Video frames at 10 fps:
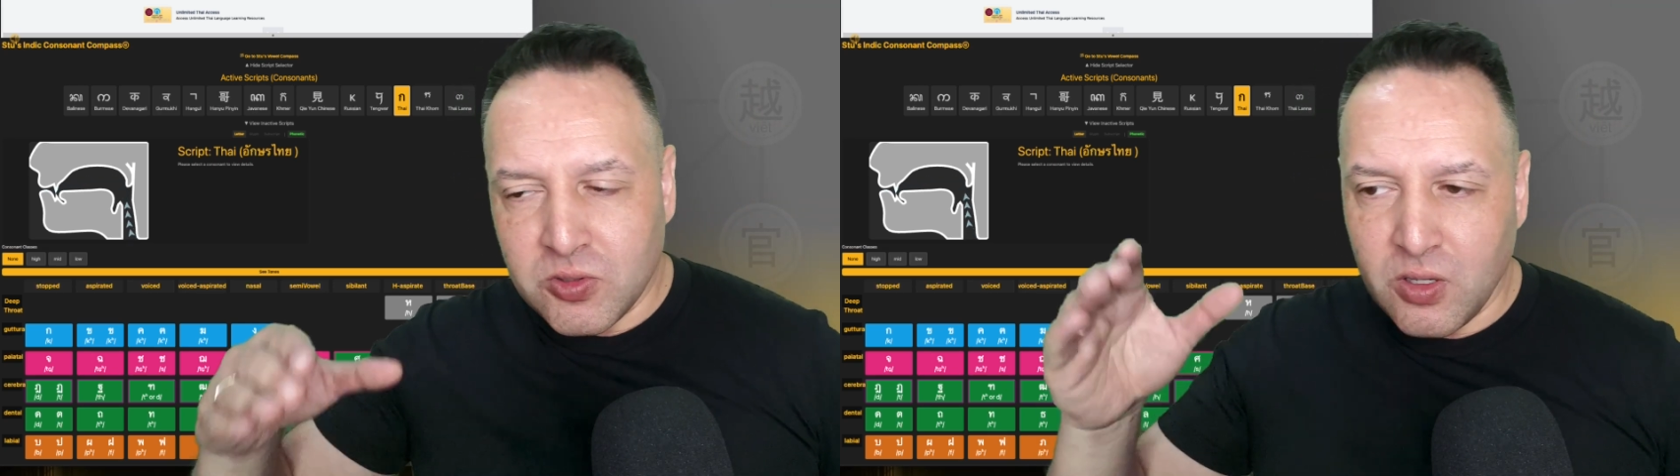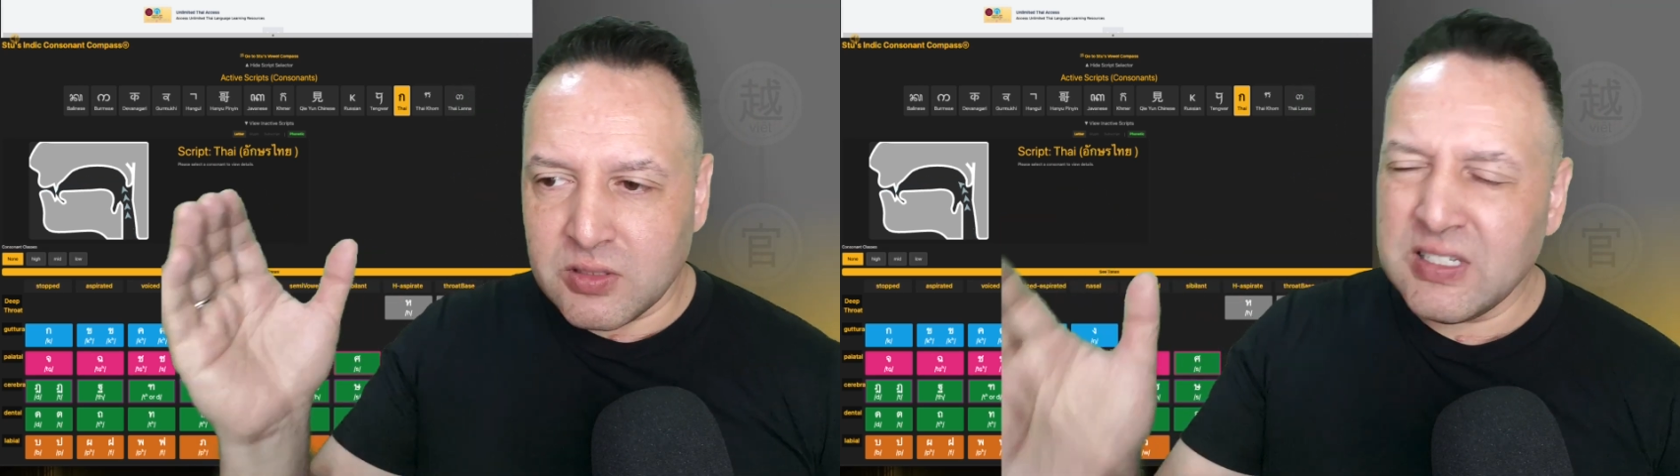
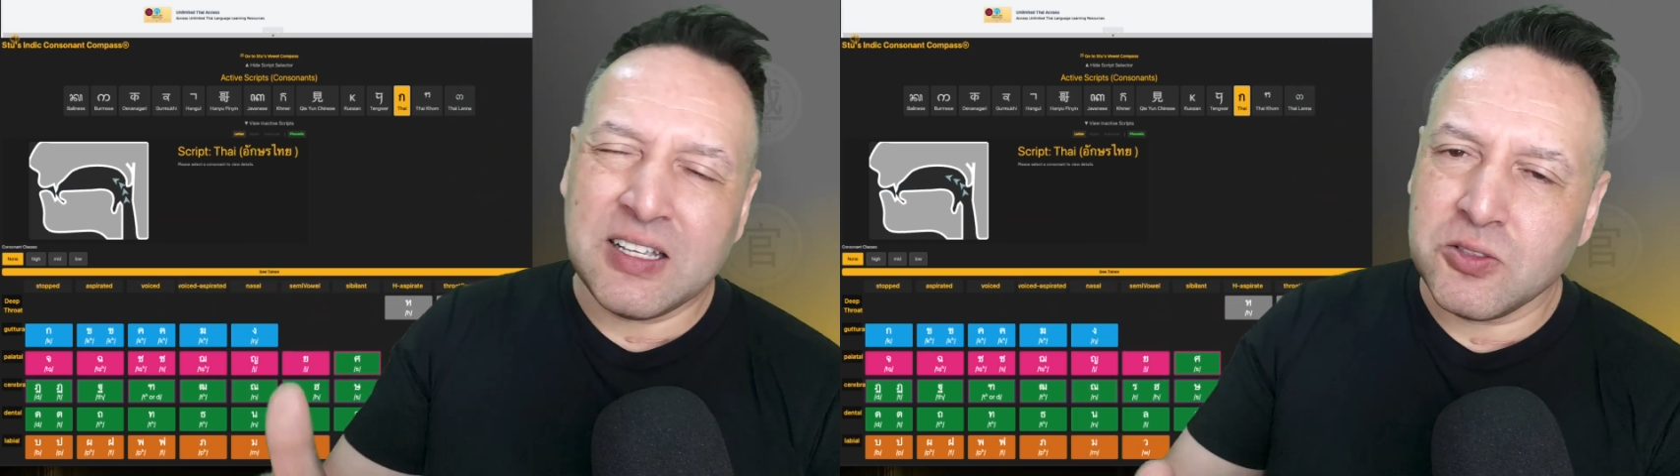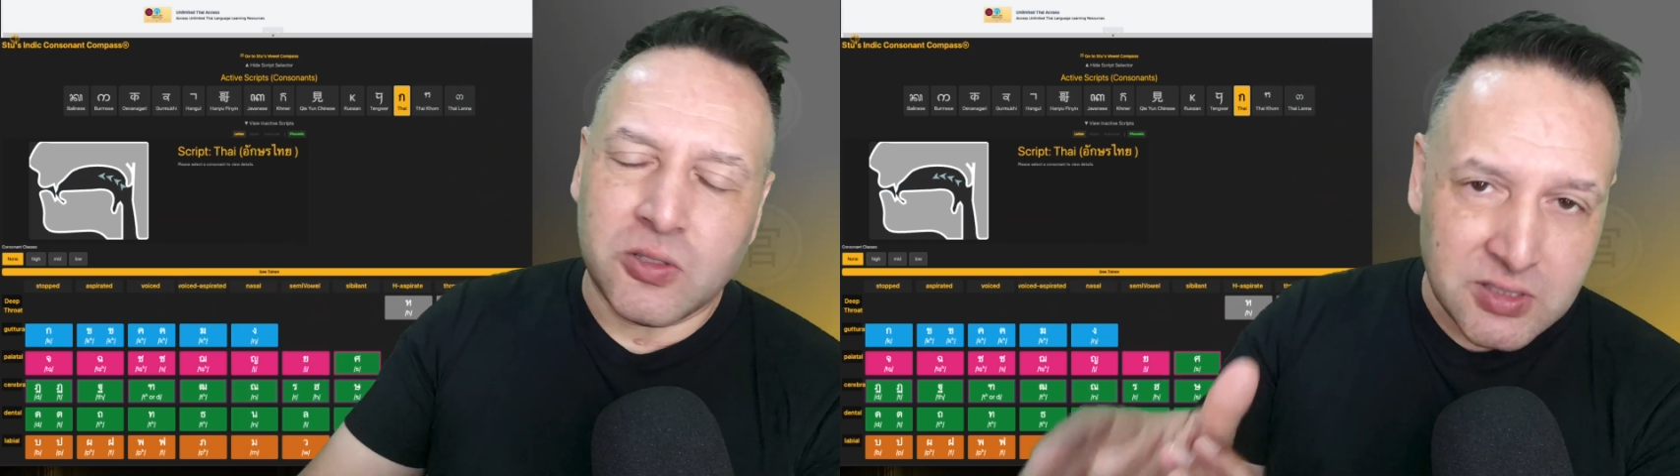or
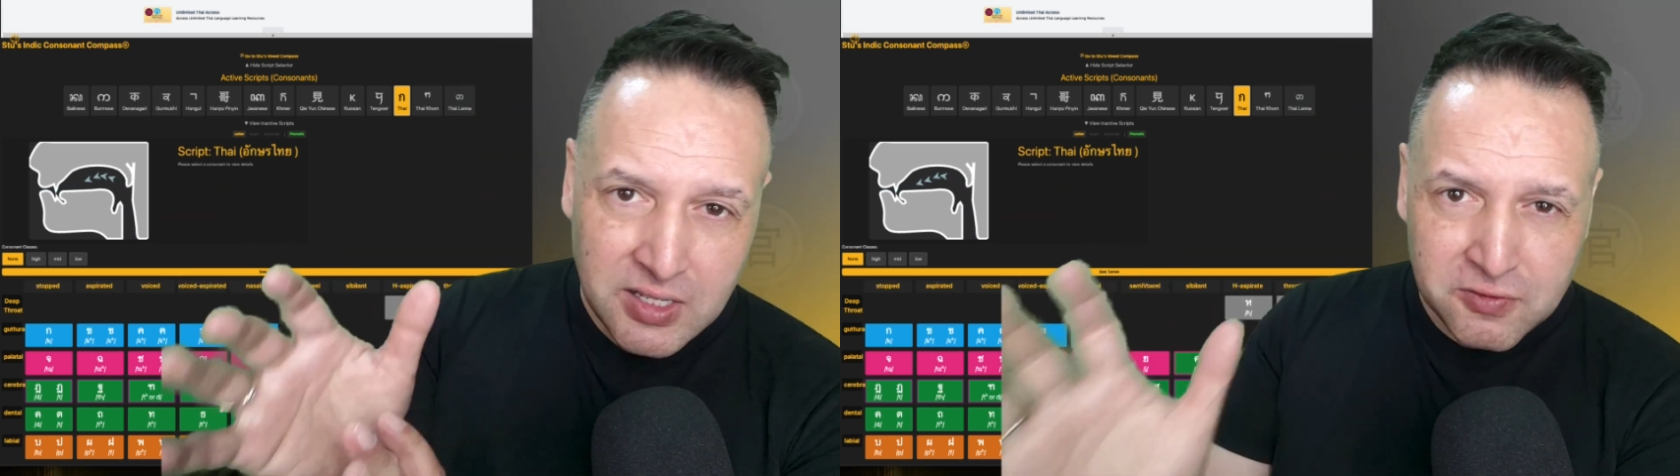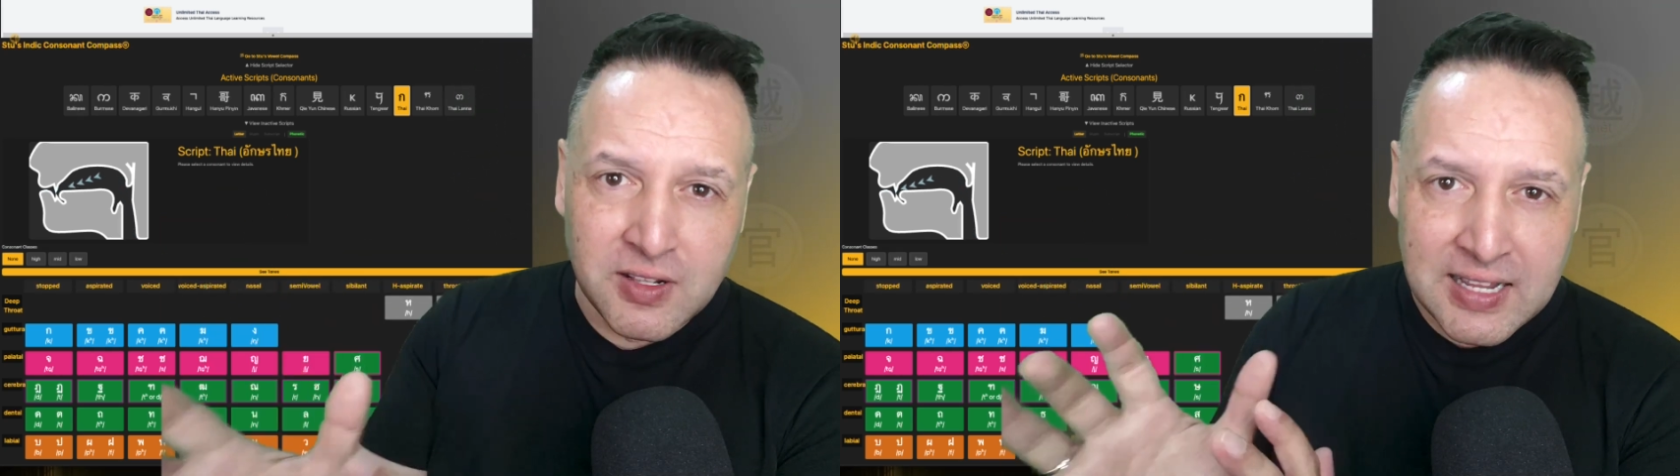sex or
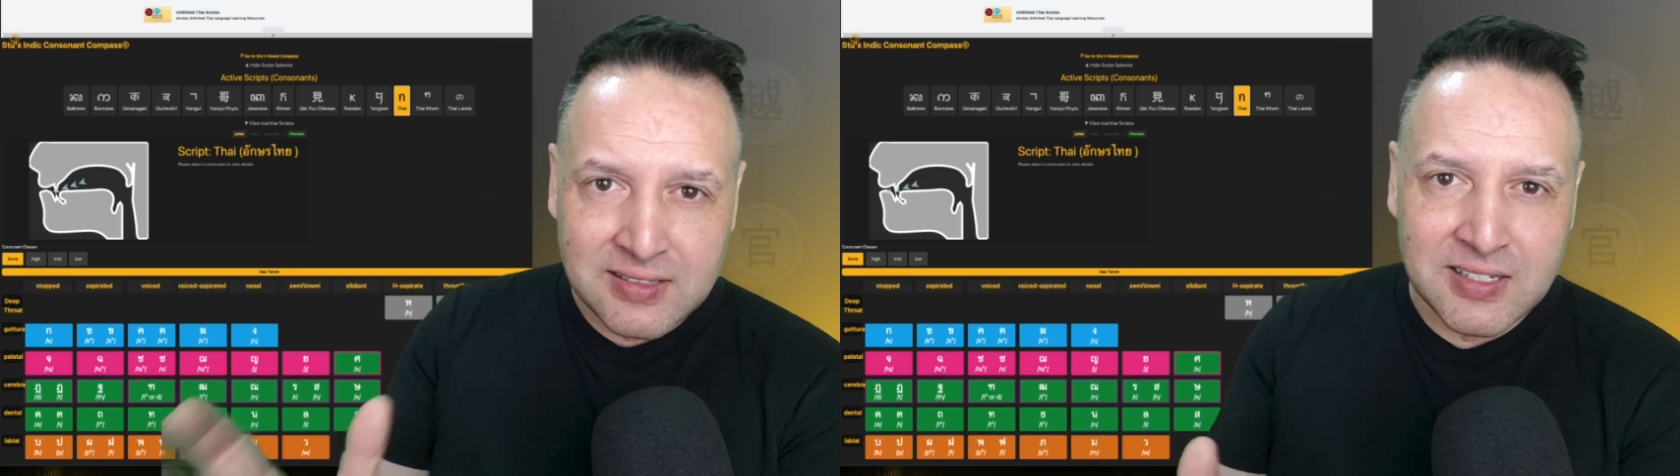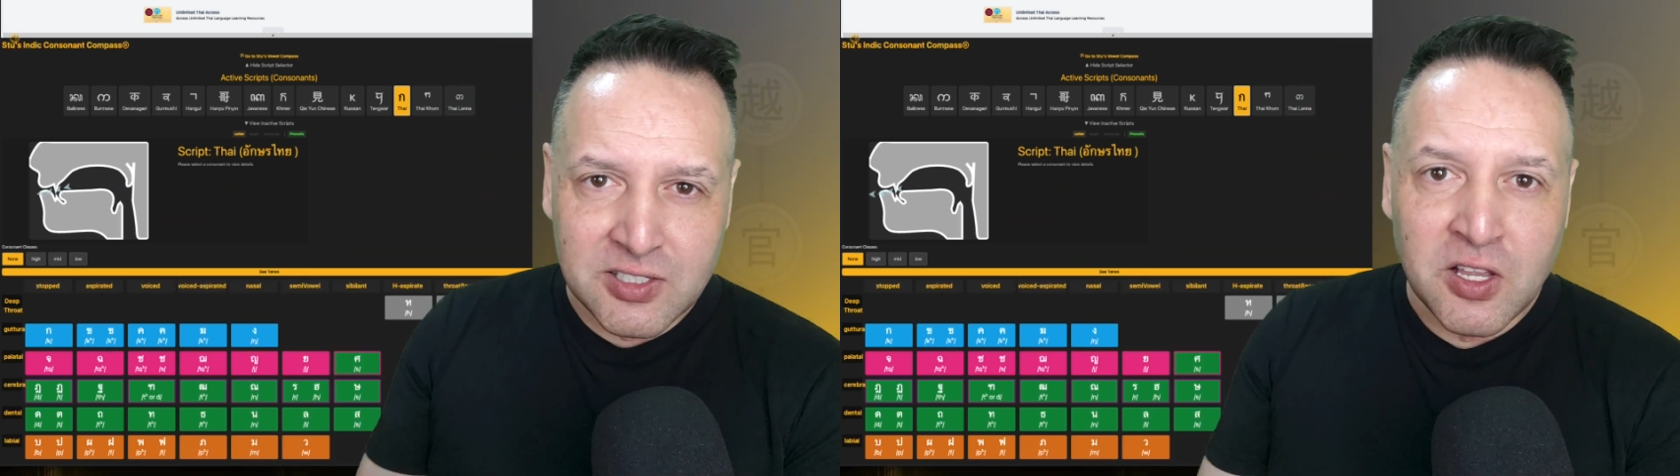stuff like
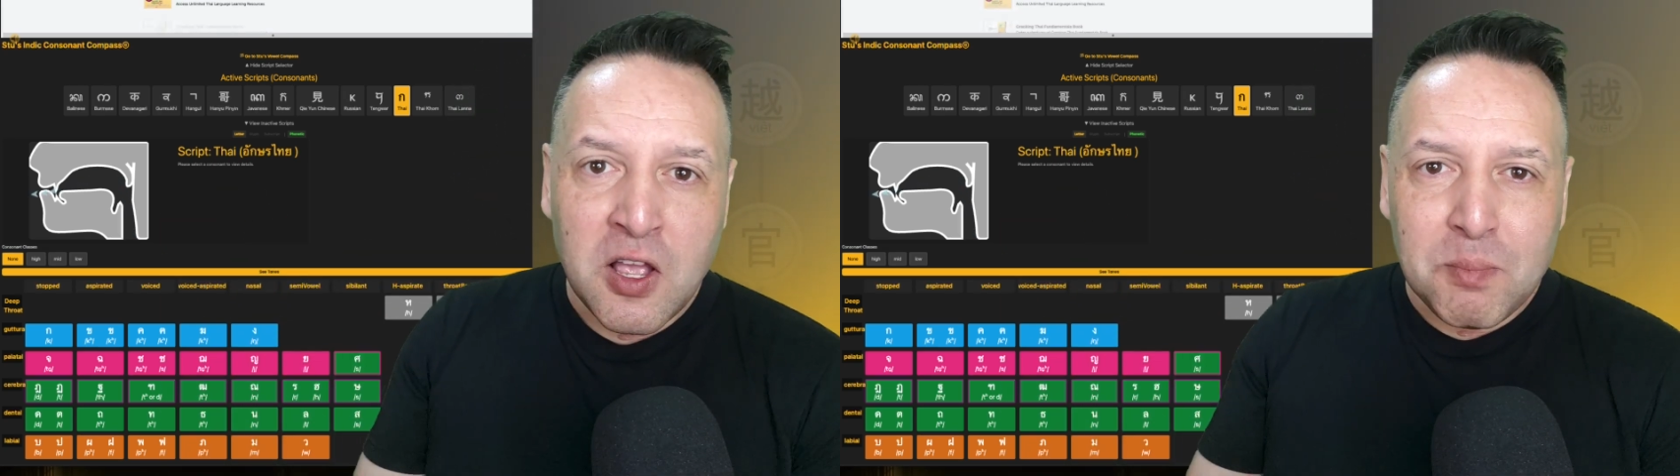this,